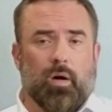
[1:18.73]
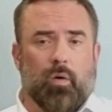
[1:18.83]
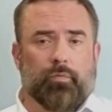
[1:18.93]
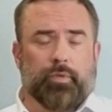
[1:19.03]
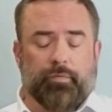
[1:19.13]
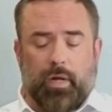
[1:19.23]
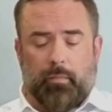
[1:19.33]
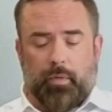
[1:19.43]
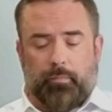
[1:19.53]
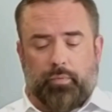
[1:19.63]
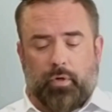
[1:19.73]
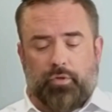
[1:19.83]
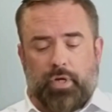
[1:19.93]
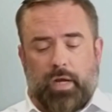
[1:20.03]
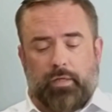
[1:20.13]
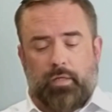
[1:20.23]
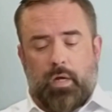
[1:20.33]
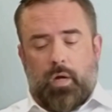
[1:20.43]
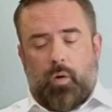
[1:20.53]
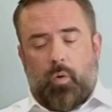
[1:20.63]
of development projects
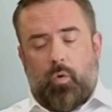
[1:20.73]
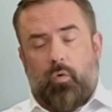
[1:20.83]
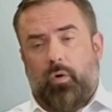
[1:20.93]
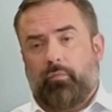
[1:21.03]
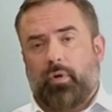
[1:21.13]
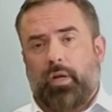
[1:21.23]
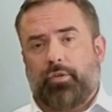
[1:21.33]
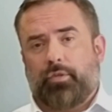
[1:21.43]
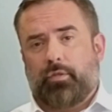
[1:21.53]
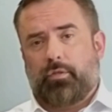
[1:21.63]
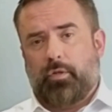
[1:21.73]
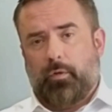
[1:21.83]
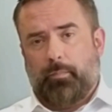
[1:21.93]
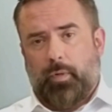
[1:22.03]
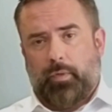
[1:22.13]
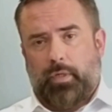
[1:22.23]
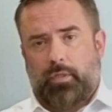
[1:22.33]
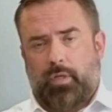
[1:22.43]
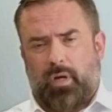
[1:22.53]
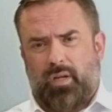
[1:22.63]
or in relation to building
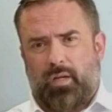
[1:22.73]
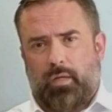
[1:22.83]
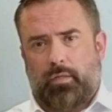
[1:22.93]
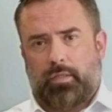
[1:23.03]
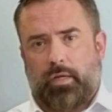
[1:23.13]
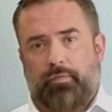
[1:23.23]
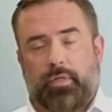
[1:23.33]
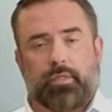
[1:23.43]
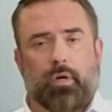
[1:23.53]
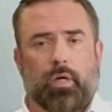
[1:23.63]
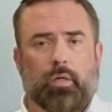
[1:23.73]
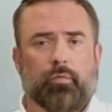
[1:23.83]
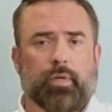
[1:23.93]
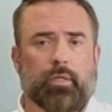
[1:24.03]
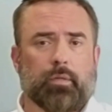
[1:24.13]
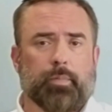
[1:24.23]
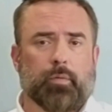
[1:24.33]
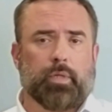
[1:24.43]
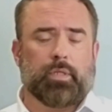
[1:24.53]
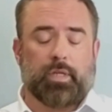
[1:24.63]
safety sign-off under the
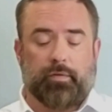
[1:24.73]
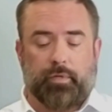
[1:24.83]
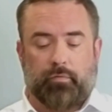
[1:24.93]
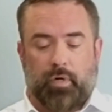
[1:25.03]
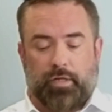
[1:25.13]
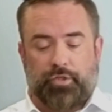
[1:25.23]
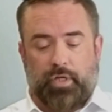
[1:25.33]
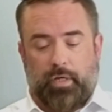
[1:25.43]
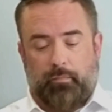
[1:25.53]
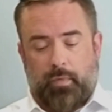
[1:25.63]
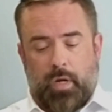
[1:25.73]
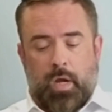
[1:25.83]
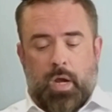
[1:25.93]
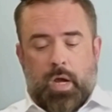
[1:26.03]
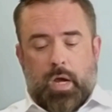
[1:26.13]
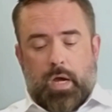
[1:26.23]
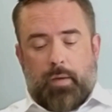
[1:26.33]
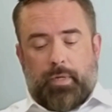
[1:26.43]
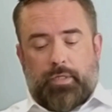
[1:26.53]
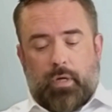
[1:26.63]
building safety regime.
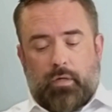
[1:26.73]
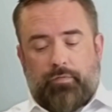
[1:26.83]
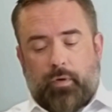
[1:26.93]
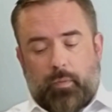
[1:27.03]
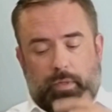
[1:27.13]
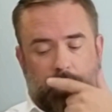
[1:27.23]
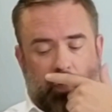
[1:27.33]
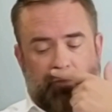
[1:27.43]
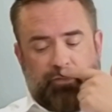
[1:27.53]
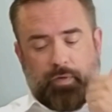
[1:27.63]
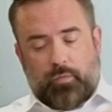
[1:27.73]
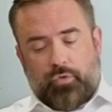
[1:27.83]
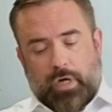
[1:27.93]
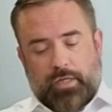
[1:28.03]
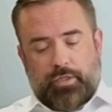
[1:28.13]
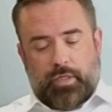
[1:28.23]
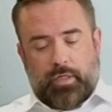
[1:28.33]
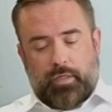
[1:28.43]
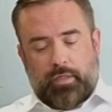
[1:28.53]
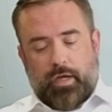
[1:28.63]
It's only following the Grenfell
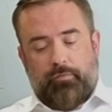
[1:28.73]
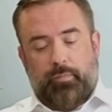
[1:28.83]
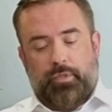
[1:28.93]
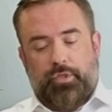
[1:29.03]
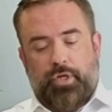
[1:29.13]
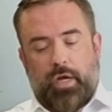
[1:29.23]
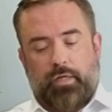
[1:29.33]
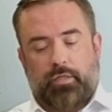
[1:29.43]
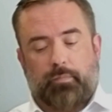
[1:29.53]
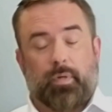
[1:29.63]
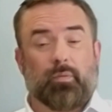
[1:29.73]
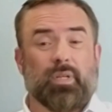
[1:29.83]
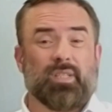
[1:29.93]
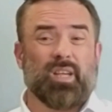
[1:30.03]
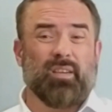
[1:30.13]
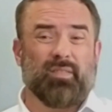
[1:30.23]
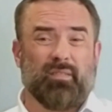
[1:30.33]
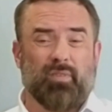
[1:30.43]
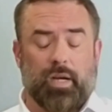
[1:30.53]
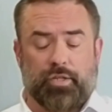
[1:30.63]
tragedy that the government changed the building
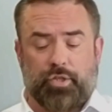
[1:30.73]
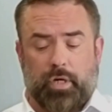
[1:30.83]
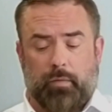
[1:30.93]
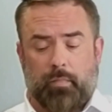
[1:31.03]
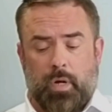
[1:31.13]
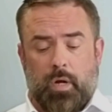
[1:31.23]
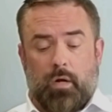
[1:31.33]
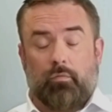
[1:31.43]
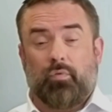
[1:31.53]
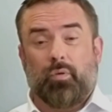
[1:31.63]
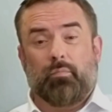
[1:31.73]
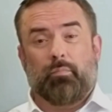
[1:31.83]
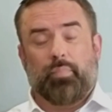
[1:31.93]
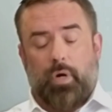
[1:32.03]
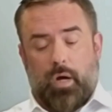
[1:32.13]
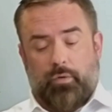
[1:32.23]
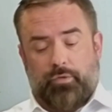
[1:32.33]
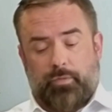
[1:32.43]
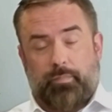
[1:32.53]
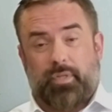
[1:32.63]
safety regime root and
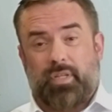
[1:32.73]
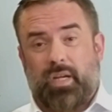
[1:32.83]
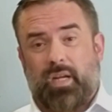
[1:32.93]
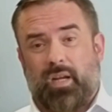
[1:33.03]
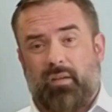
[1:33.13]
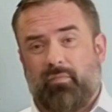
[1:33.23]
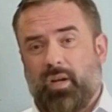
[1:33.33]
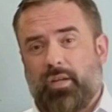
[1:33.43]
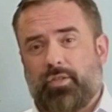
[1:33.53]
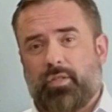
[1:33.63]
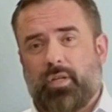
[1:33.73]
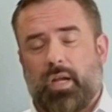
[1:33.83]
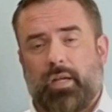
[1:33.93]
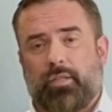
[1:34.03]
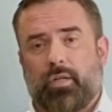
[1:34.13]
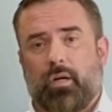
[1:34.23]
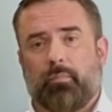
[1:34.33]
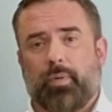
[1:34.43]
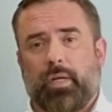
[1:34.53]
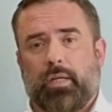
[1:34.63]
branch, particularly in relation to
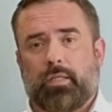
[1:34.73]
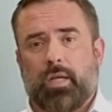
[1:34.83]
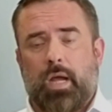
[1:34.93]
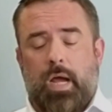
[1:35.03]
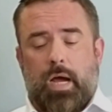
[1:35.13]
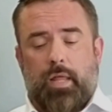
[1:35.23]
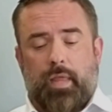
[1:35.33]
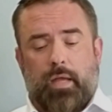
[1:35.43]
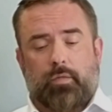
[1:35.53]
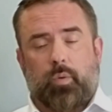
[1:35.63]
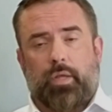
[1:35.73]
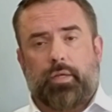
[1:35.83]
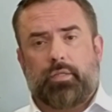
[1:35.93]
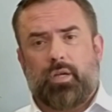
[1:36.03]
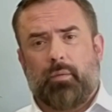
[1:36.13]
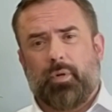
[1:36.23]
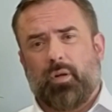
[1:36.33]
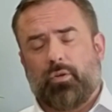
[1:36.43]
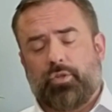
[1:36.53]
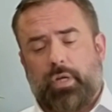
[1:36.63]
HRBs, and that's where this
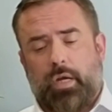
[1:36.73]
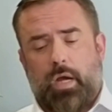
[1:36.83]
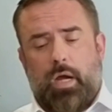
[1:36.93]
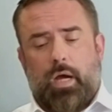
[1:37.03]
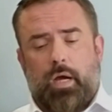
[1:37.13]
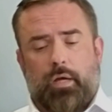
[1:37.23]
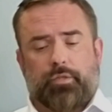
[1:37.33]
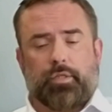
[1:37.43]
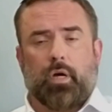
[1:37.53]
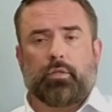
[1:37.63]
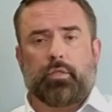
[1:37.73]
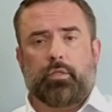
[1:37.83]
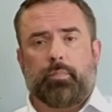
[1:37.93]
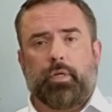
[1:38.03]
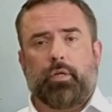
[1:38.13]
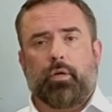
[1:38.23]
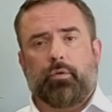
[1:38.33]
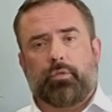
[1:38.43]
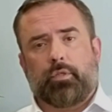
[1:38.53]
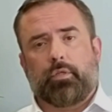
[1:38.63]
terminology started to be
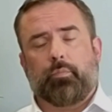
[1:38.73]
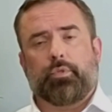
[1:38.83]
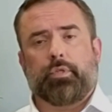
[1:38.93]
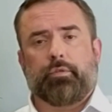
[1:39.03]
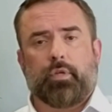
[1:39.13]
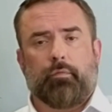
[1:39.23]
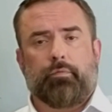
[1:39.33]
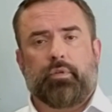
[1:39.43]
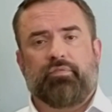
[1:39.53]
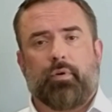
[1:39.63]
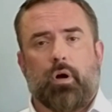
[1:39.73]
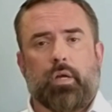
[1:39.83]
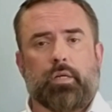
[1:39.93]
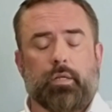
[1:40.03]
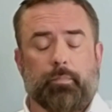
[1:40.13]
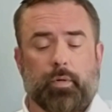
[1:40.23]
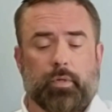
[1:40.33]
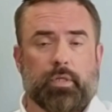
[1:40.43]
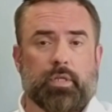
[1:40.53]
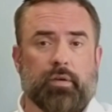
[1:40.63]
used as it was defined in the
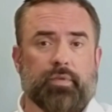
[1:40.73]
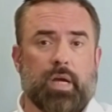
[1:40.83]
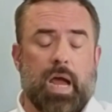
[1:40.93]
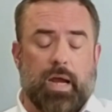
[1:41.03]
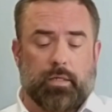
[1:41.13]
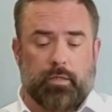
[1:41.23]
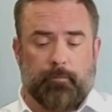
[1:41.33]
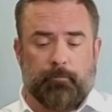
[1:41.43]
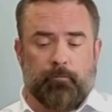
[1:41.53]
Building Safety Act.